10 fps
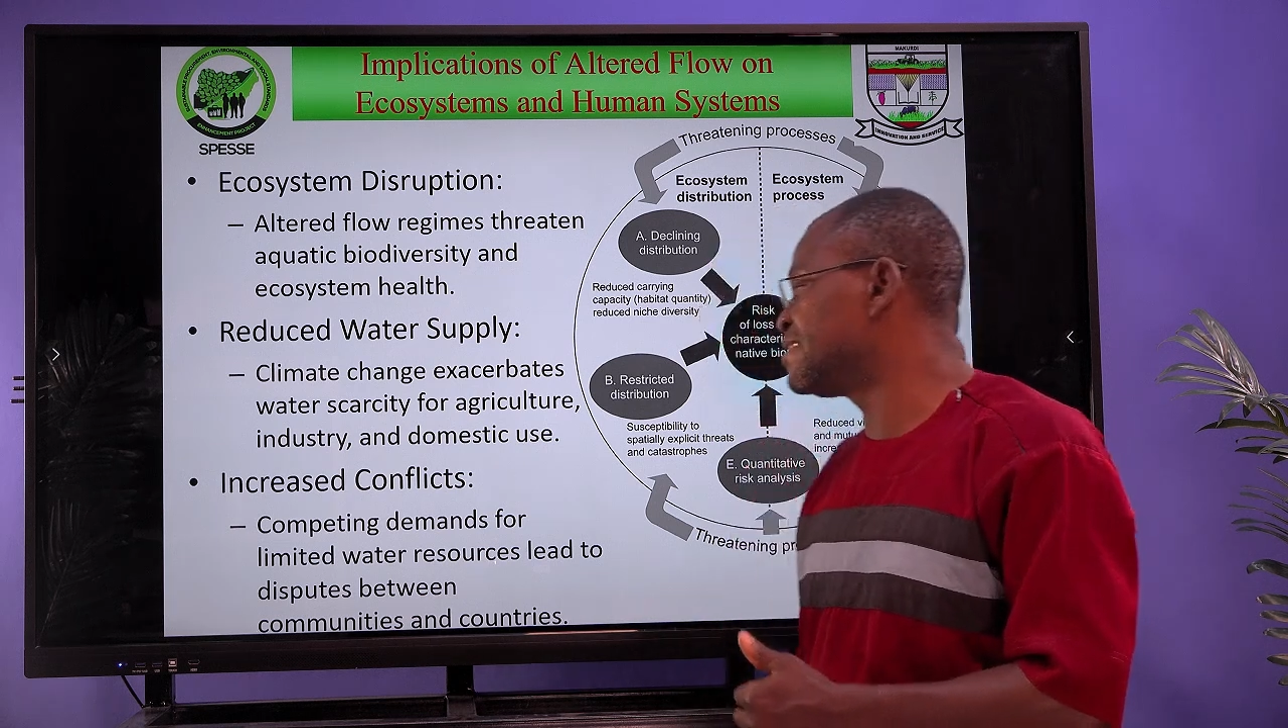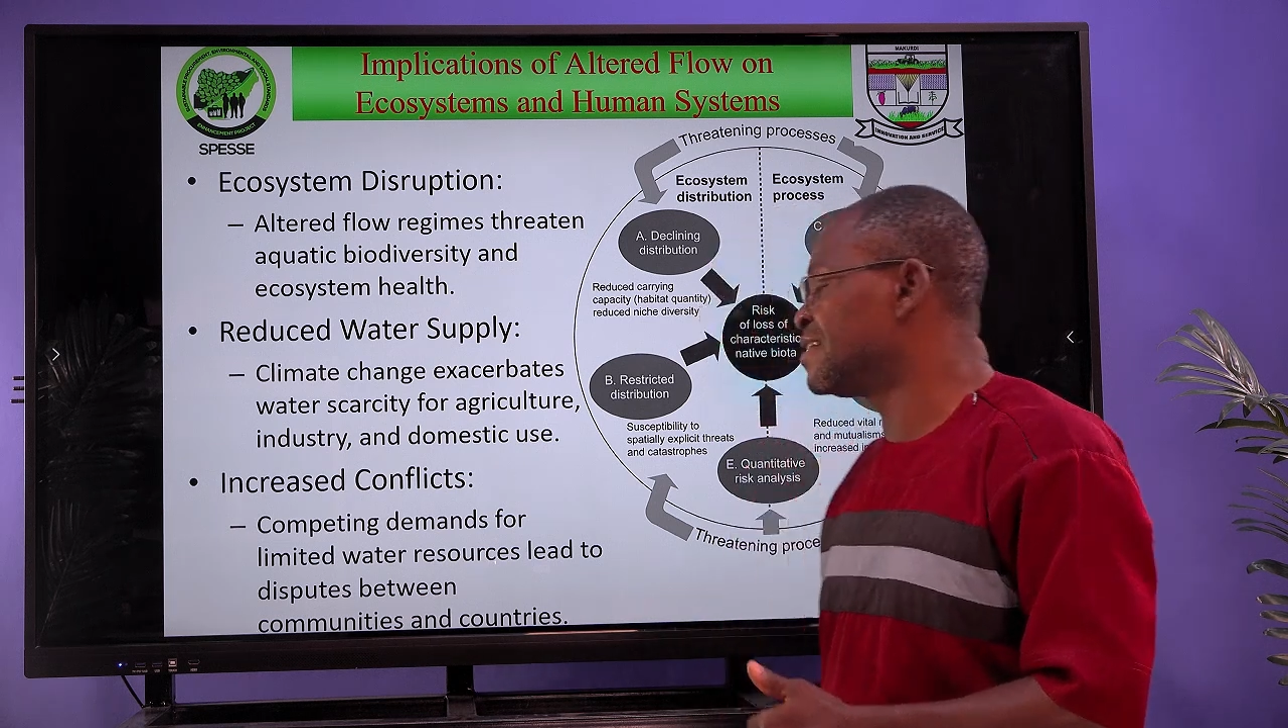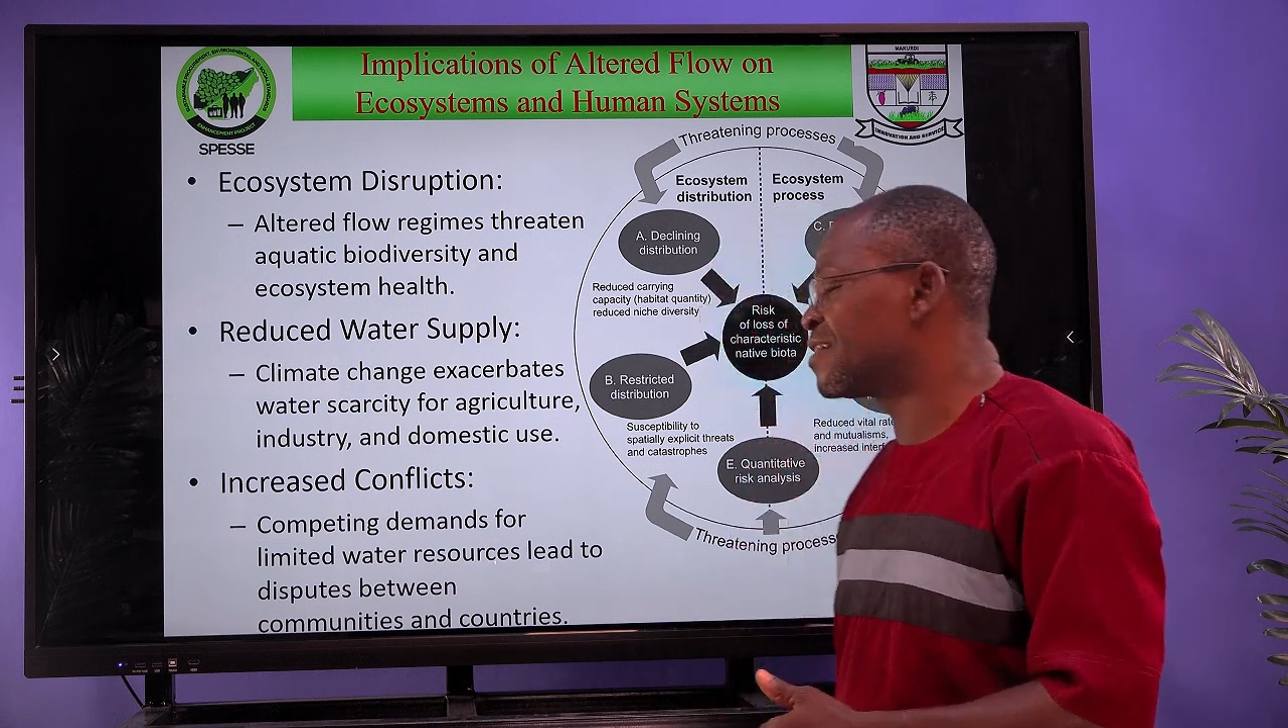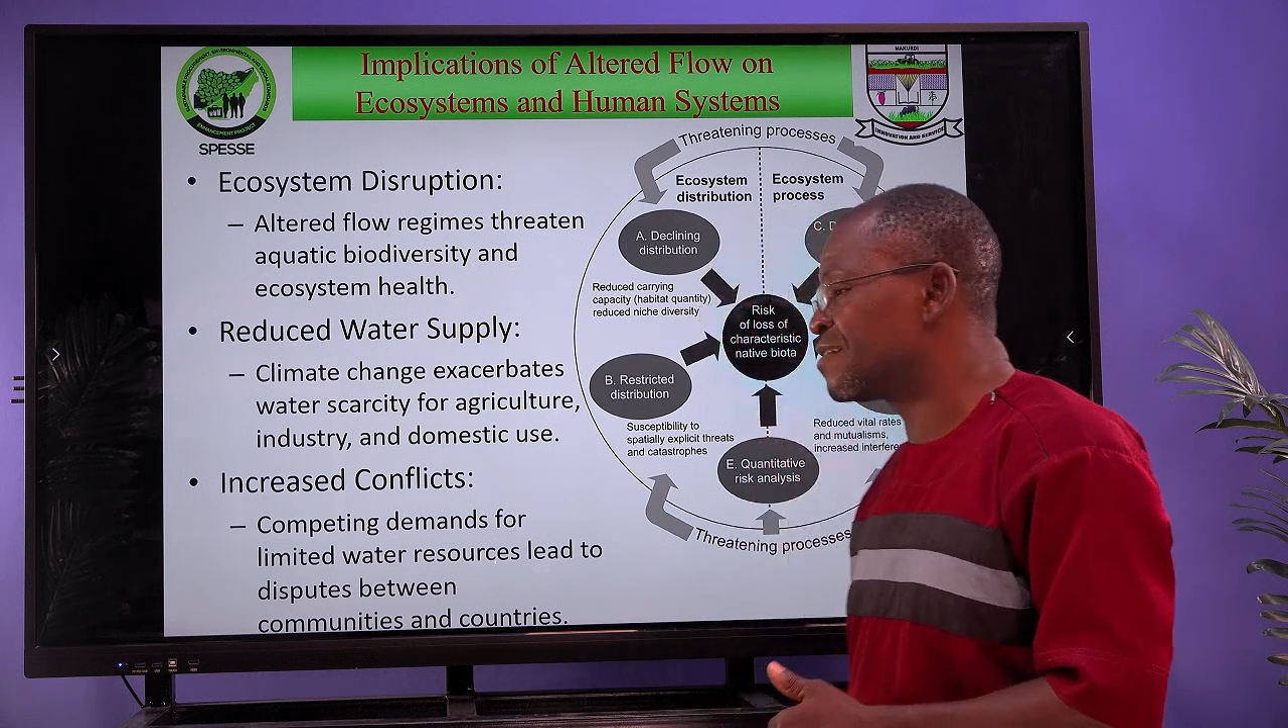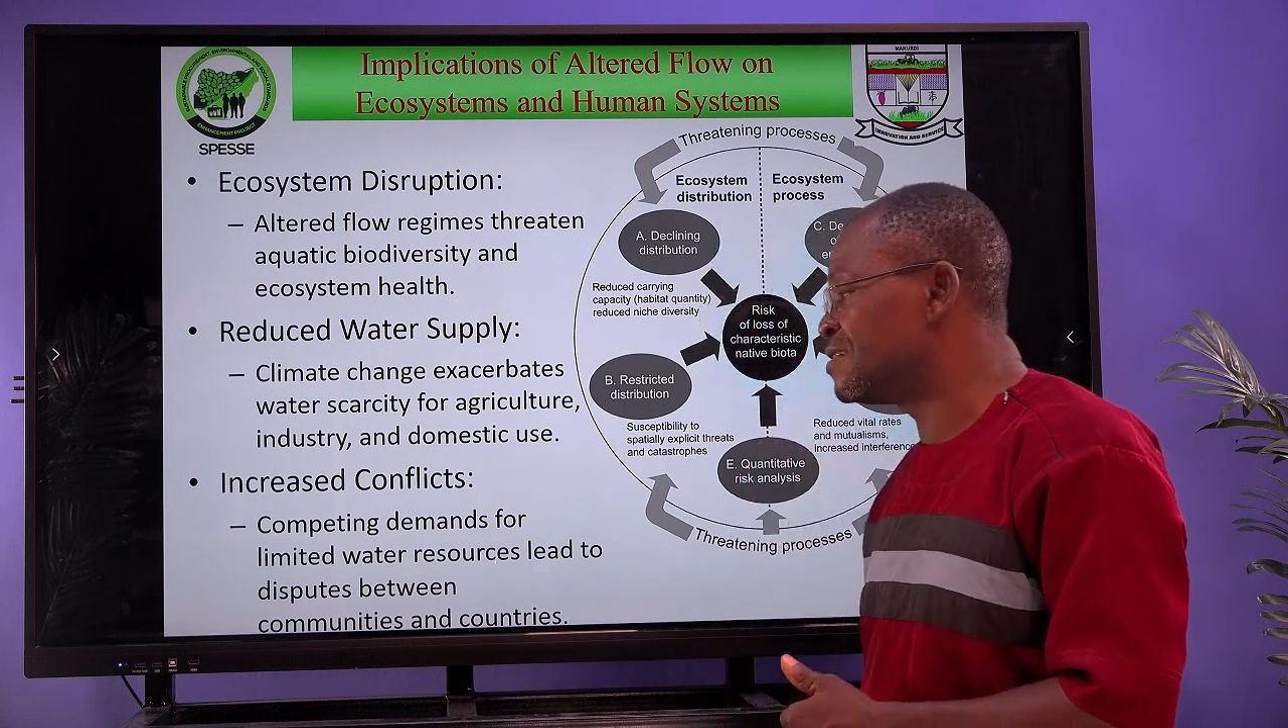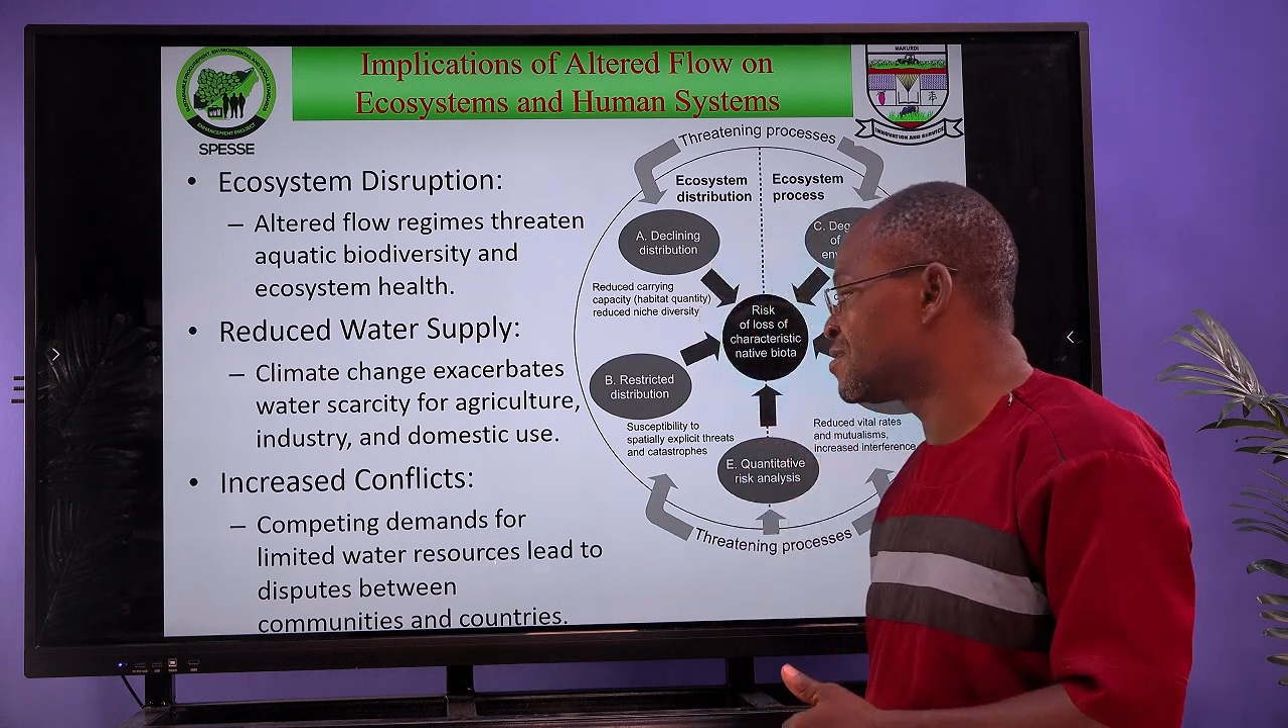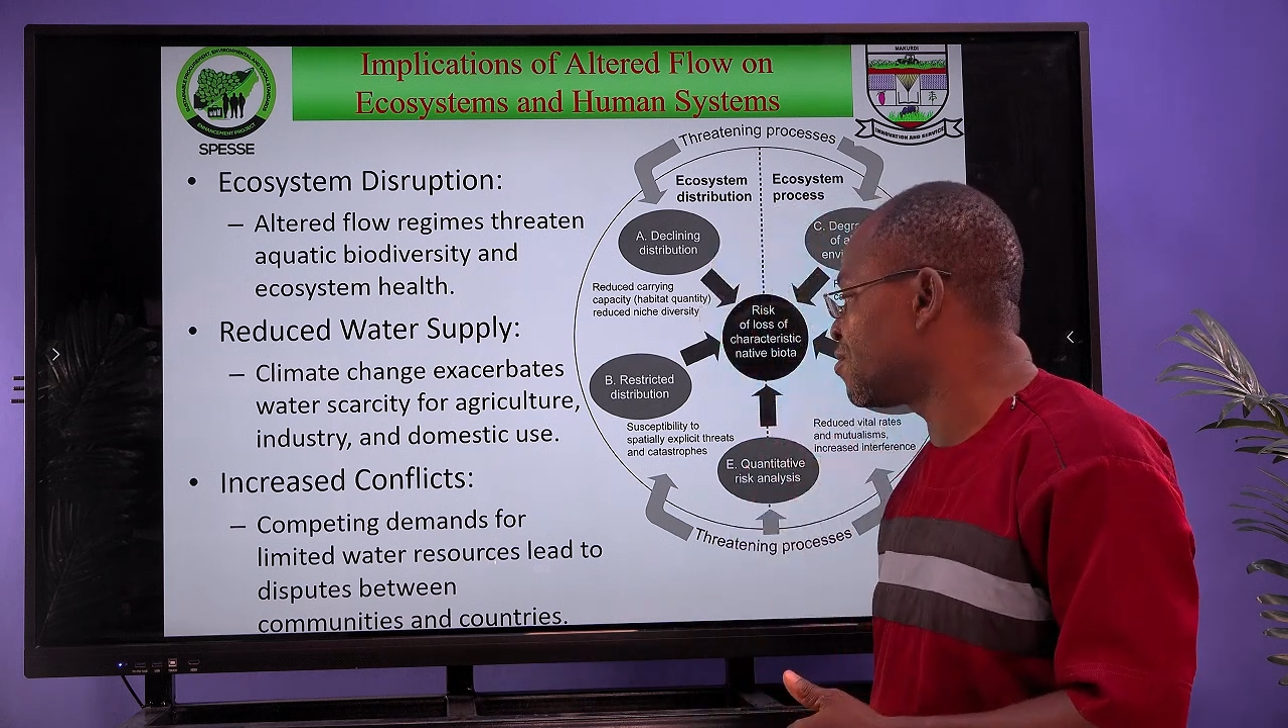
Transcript: increased